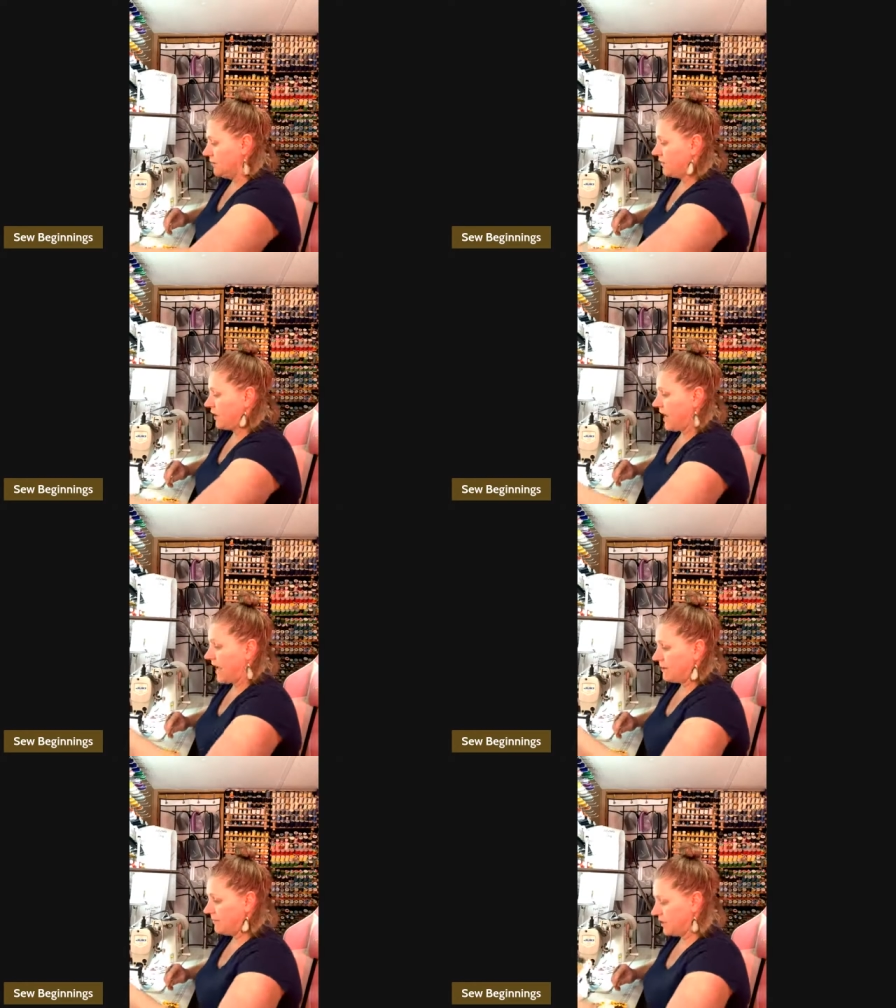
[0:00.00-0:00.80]
for
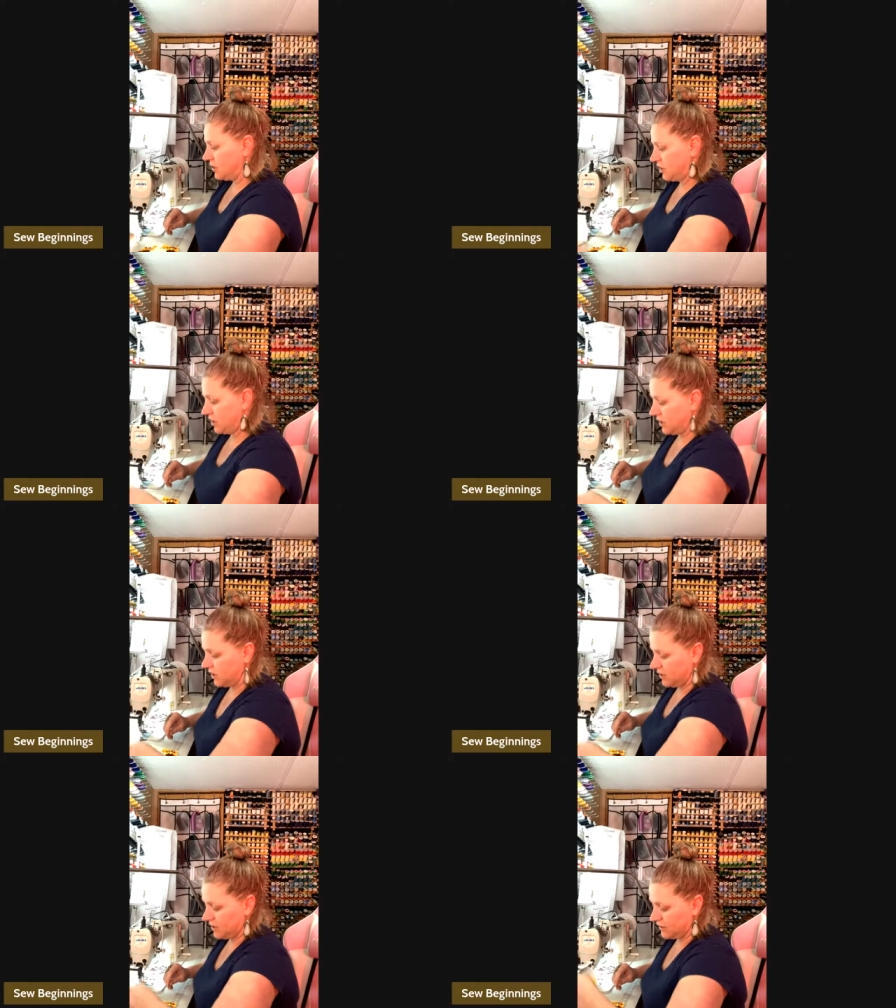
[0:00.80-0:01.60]
Abby.
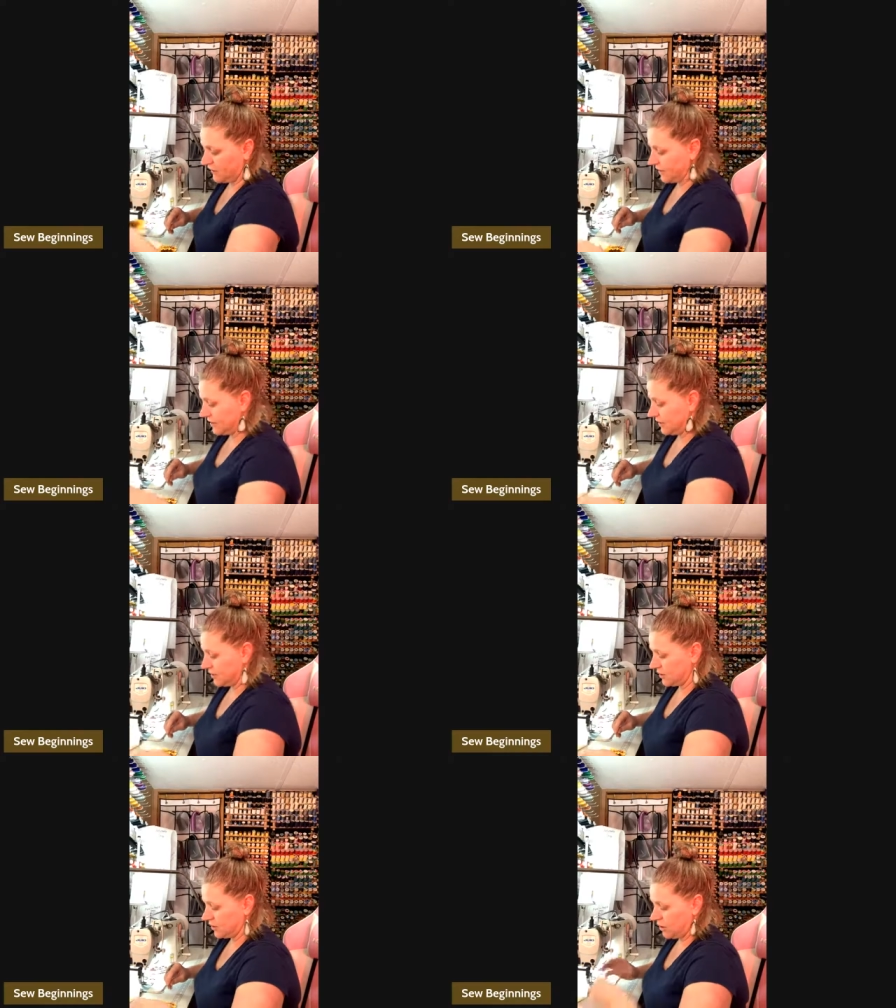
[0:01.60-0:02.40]
She is fixing
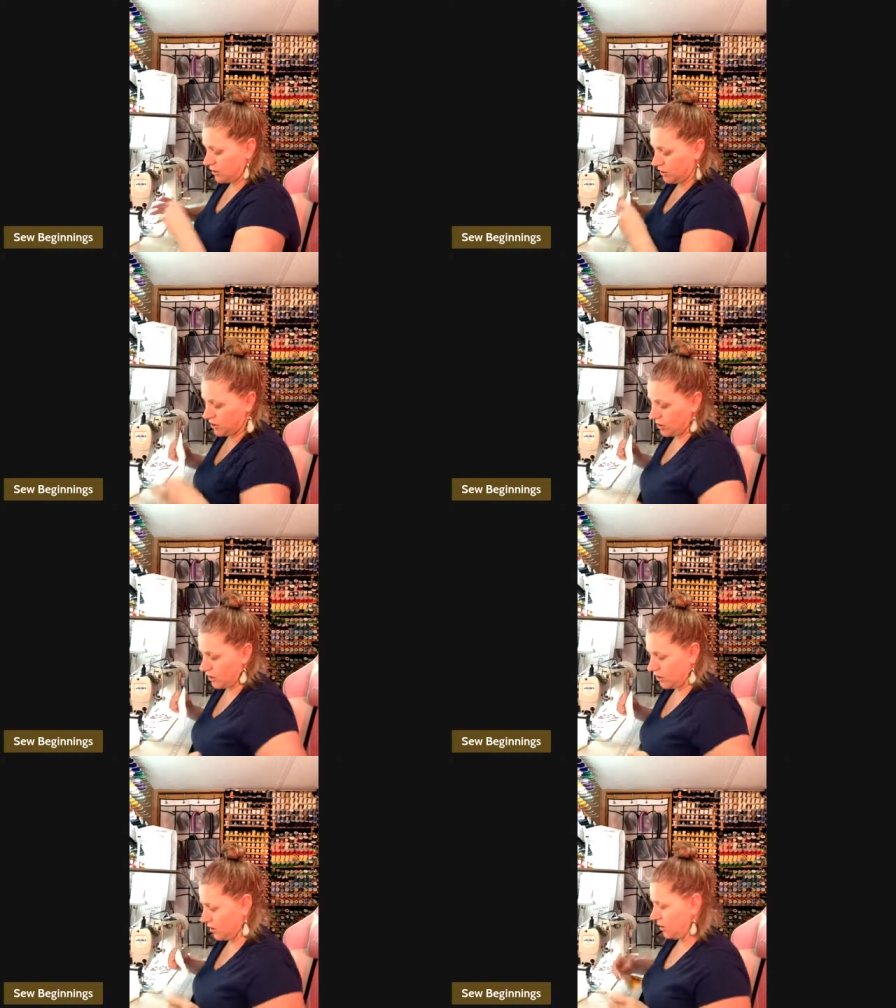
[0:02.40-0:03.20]
to start
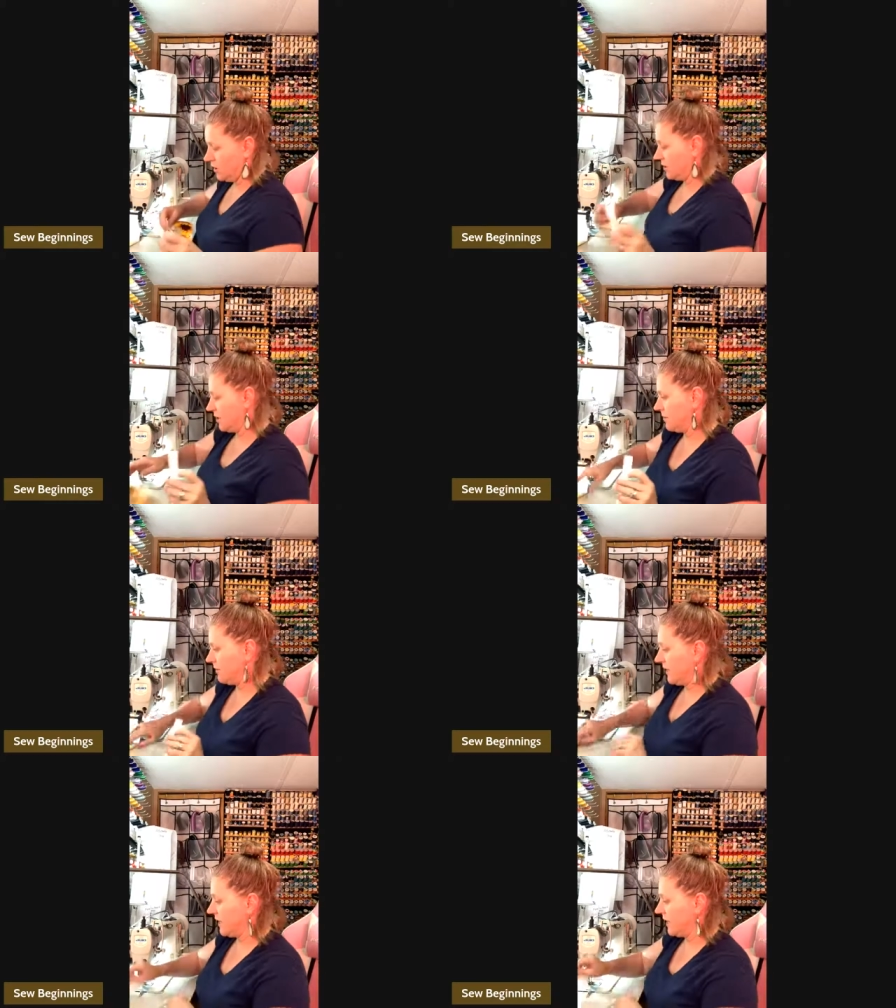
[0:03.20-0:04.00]
her summer
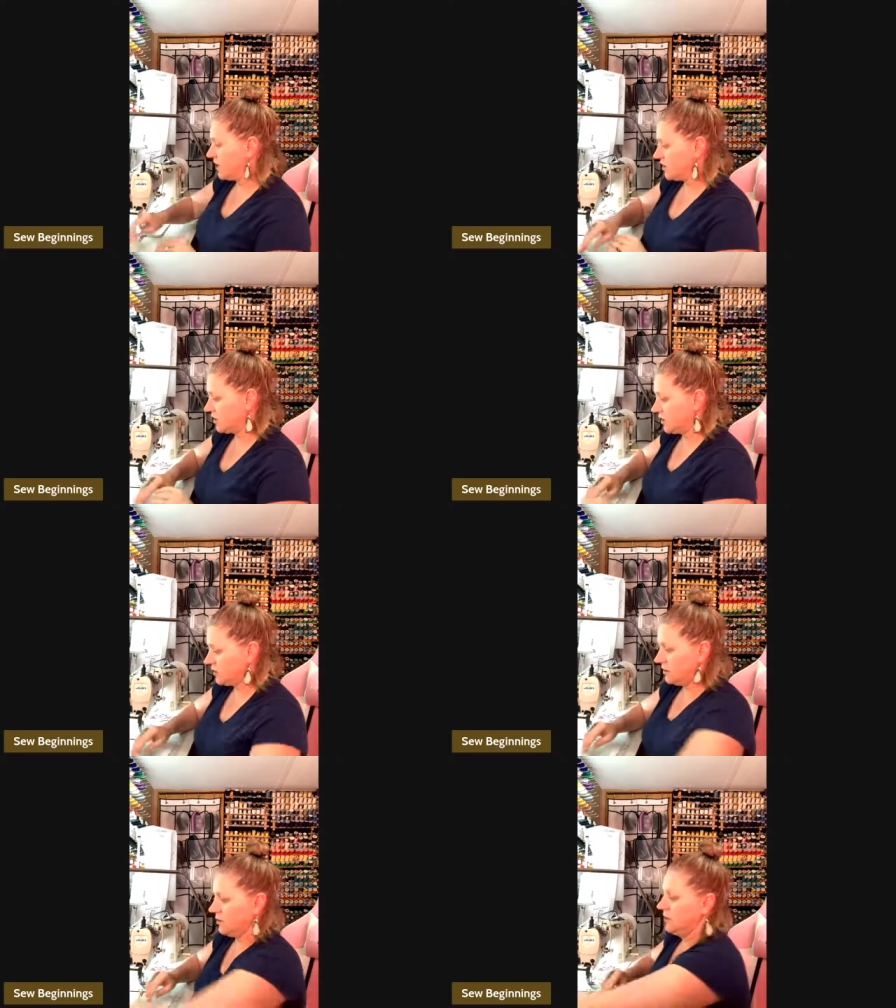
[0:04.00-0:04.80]
vacation,